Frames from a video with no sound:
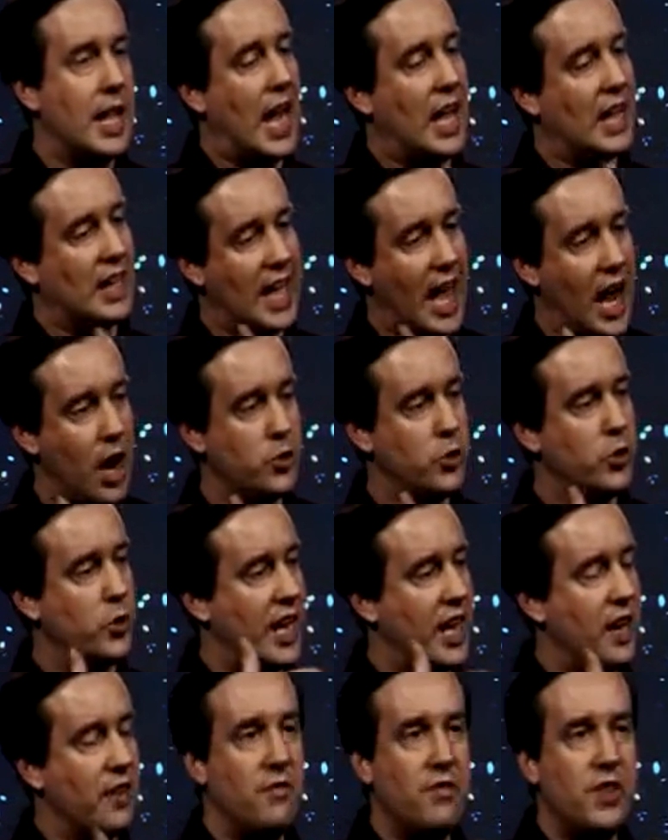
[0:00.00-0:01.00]
allows you to
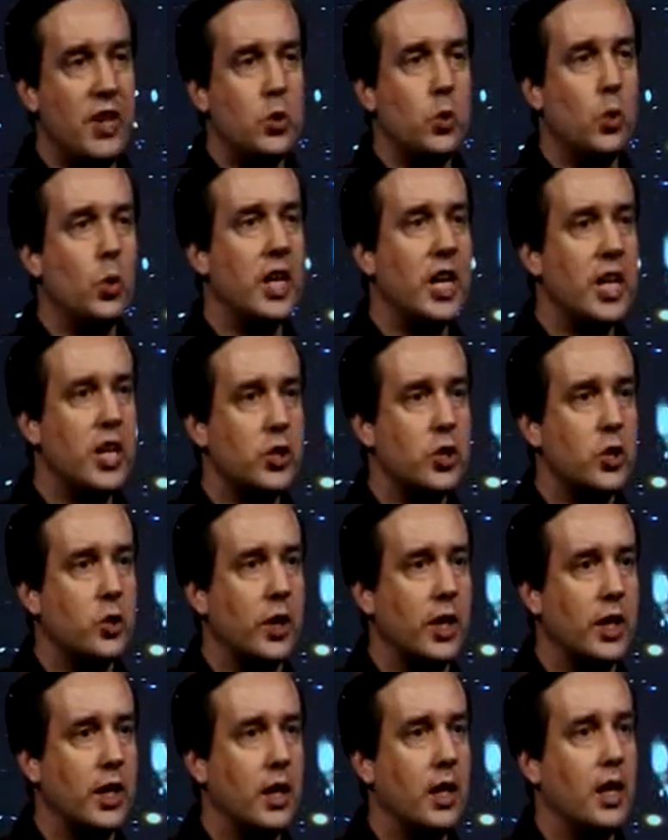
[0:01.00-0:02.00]
get a visual
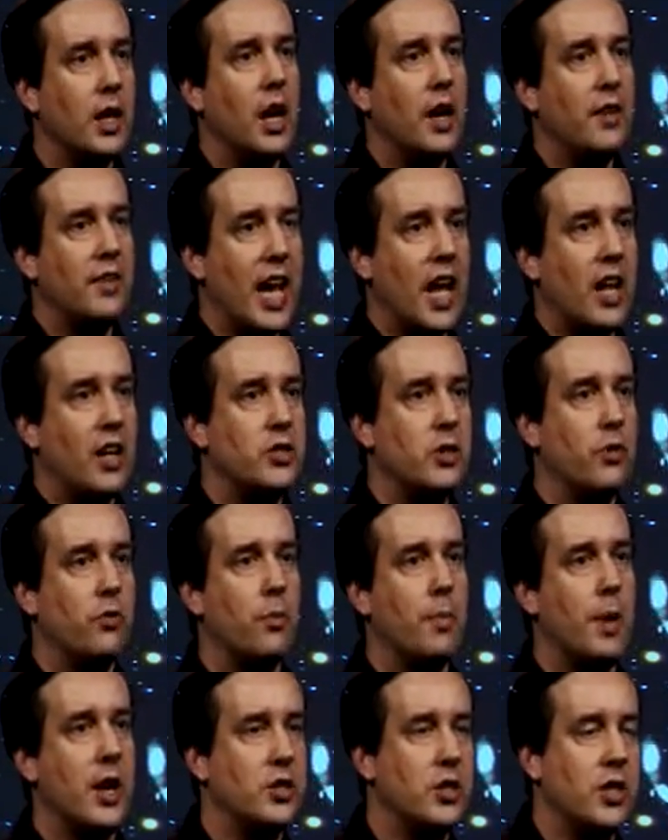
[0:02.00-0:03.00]
history of galaxy
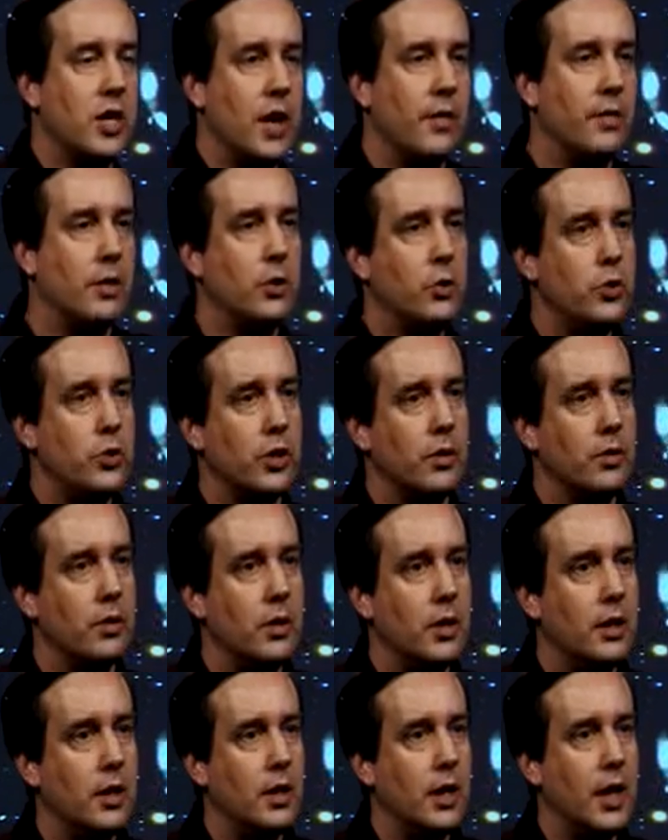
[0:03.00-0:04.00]
formation and evolution,
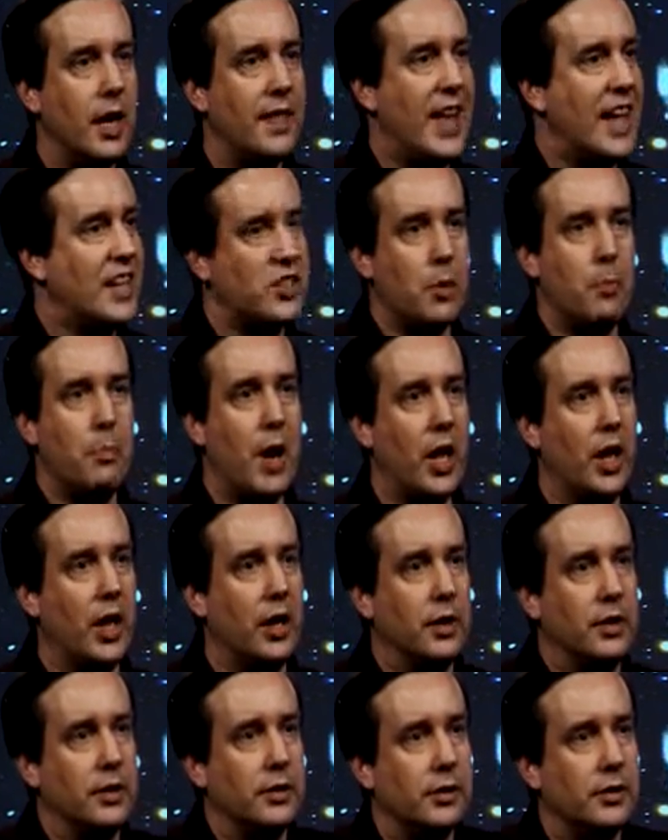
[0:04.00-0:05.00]
and that's
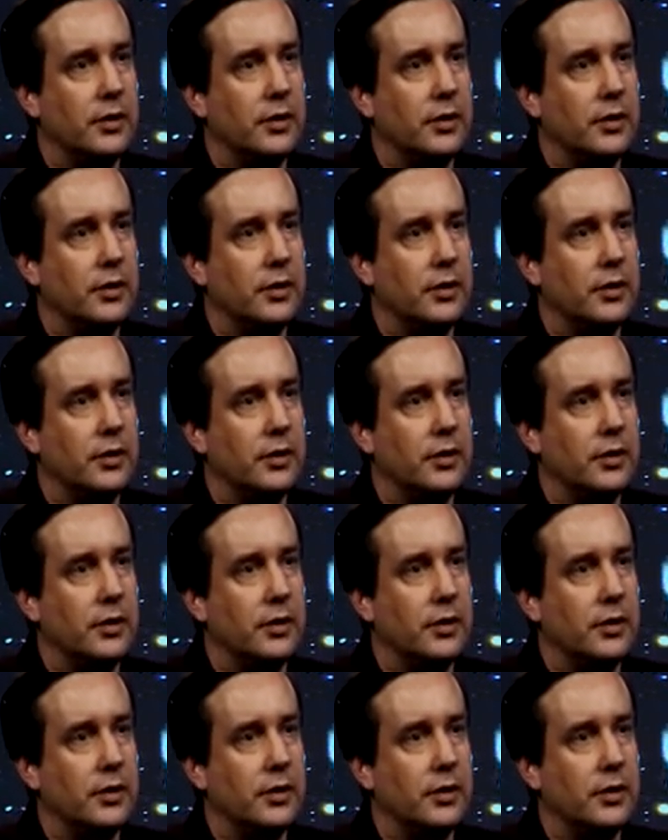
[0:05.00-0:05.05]
compelling.